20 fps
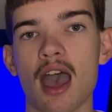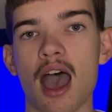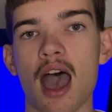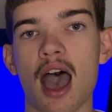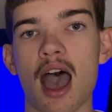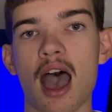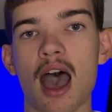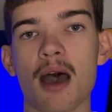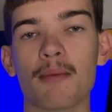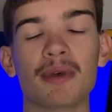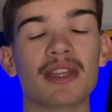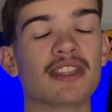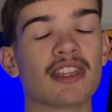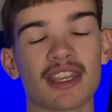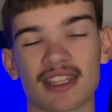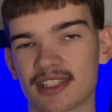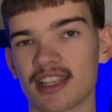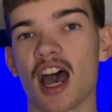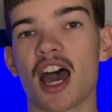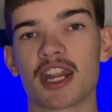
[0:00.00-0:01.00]
and
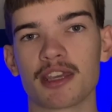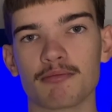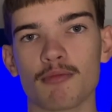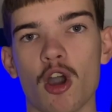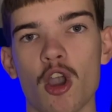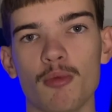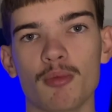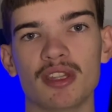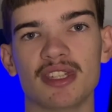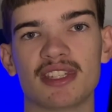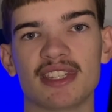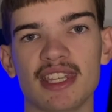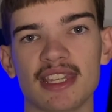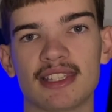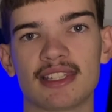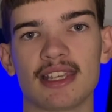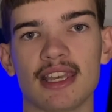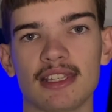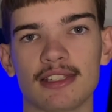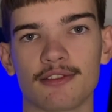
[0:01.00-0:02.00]
exciting moments
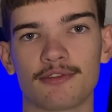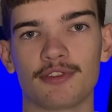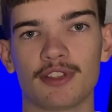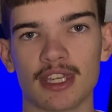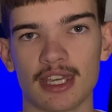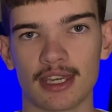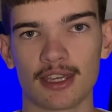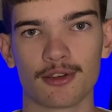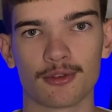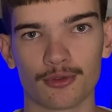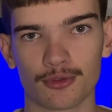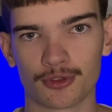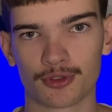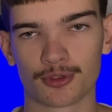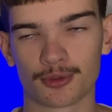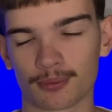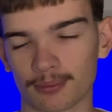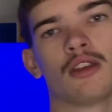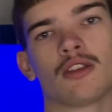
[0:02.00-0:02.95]
this season for the Eagles.